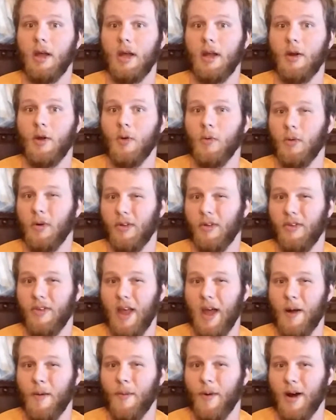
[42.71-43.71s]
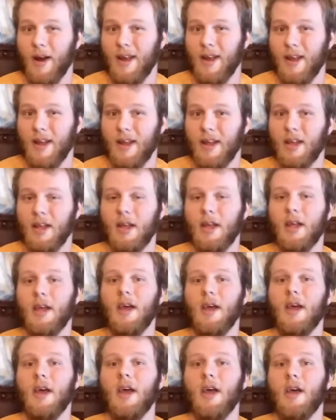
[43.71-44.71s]
And who wants that, right?
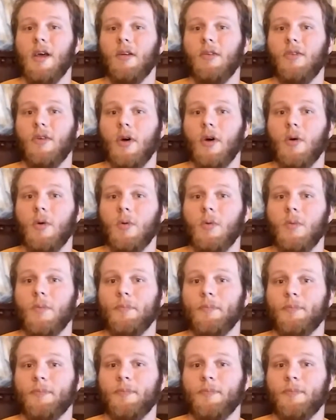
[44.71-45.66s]
So,